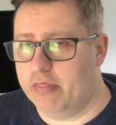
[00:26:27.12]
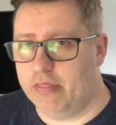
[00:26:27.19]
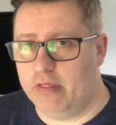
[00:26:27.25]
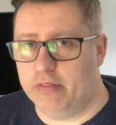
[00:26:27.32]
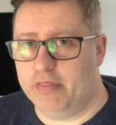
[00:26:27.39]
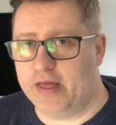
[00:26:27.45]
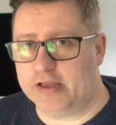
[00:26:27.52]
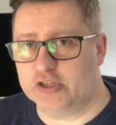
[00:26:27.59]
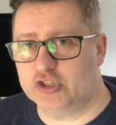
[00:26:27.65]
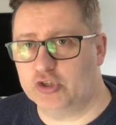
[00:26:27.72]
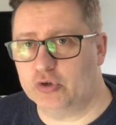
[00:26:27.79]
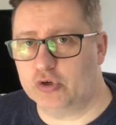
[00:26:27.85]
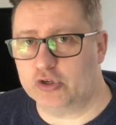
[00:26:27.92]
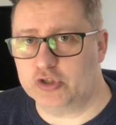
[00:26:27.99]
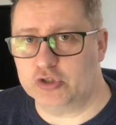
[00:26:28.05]
that
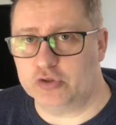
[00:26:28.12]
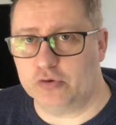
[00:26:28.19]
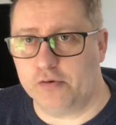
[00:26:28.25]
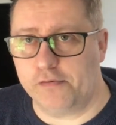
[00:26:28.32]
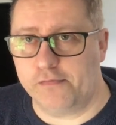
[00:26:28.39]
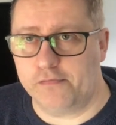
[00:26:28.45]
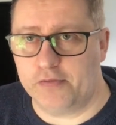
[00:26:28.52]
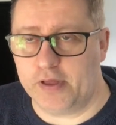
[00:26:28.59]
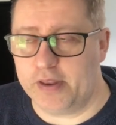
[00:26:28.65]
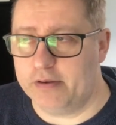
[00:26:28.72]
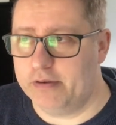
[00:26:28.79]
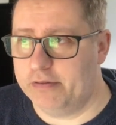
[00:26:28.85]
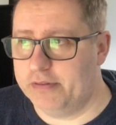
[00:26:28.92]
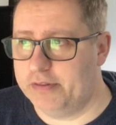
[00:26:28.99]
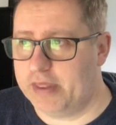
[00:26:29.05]
sort of stuff,
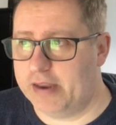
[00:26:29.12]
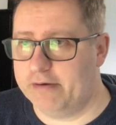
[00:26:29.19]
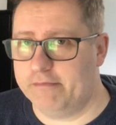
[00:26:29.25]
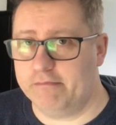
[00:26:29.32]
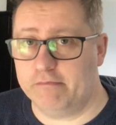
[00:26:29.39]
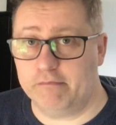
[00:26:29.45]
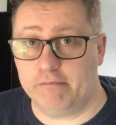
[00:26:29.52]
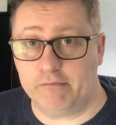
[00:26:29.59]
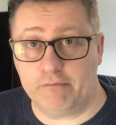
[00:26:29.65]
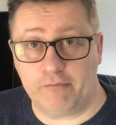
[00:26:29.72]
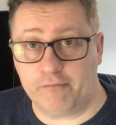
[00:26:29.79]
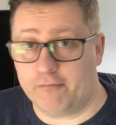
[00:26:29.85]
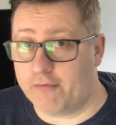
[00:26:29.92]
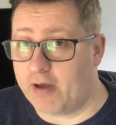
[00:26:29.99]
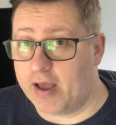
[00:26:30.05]
then
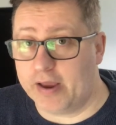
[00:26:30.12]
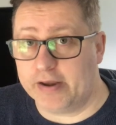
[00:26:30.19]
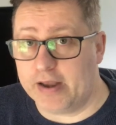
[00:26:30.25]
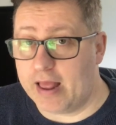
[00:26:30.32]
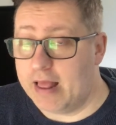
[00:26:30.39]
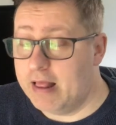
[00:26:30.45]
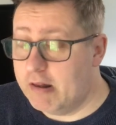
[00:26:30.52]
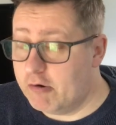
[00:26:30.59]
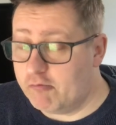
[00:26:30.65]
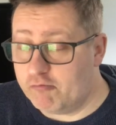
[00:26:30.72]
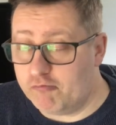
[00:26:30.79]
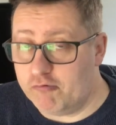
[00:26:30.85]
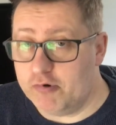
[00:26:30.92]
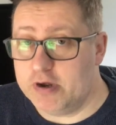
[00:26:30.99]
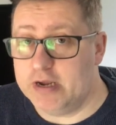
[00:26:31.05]
fine.
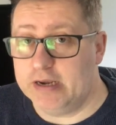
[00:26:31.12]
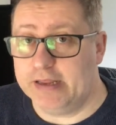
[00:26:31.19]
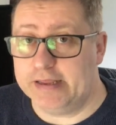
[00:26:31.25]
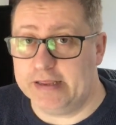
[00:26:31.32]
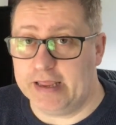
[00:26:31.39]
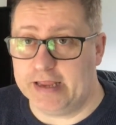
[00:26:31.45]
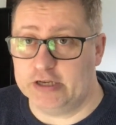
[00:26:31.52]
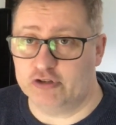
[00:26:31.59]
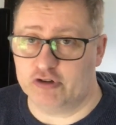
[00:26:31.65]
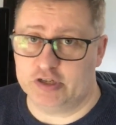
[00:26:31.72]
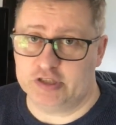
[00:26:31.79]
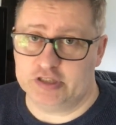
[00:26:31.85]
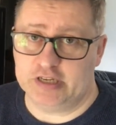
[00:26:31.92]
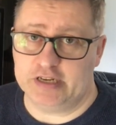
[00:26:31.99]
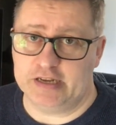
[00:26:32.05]
Really
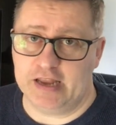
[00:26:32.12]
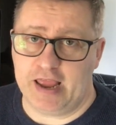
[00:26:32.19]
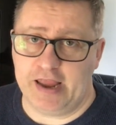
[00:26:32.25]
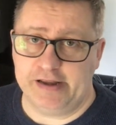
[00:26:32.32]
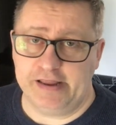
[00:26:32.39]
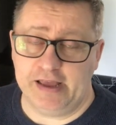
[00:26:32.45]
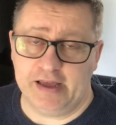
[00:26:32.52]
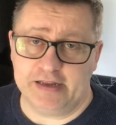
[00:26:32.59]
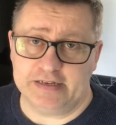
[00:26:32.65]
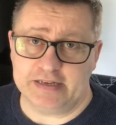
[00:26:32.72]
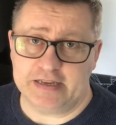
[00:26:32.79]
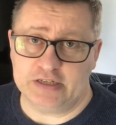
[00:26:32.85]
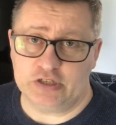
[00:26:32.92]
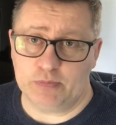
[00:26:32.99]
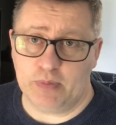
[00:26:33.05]
interested in any
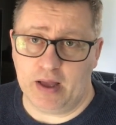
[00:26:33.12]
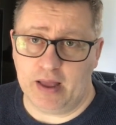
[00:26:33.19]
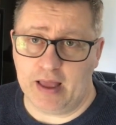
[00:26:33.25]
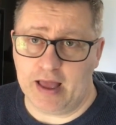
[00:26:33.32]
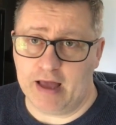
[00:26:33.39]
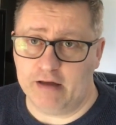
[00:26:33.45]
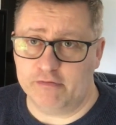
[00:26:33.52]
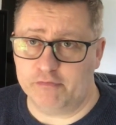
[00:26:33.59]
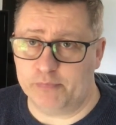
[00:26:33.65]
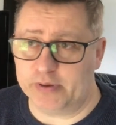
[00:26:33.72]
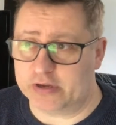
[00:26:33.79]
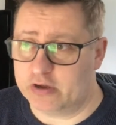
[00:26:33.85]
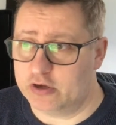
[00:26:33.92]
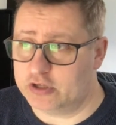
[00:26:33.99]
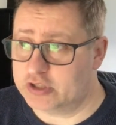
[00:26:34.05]
ideas you might have,
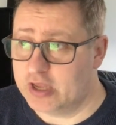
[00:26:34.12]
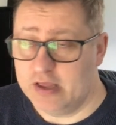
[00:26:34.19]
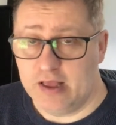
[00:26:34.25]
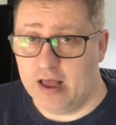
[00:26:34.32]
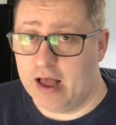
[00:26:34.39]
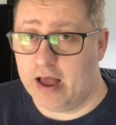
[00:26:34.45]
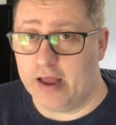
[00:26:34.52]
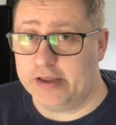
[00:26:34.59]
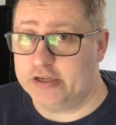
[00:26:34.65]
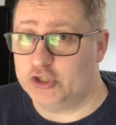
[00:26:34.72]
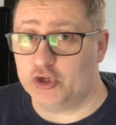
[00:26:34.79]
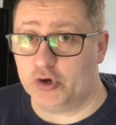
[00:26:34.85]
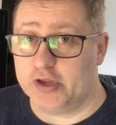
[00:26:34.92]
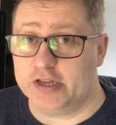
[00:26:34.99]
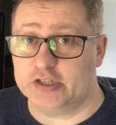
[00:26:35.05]
because I
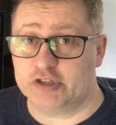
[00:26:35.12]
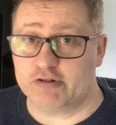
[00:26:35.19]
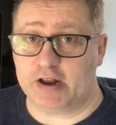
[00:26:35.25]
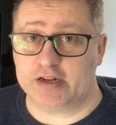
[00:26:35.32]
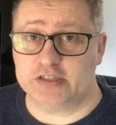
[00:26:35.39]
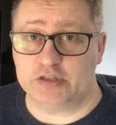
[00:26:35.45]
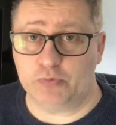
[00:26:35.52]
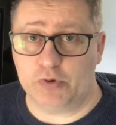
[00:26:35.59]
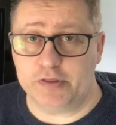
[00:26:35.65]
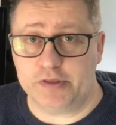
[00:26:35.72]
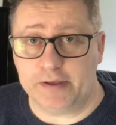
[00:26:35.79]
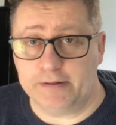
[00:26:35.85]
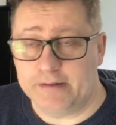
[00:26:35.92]
enjoy interacting with you.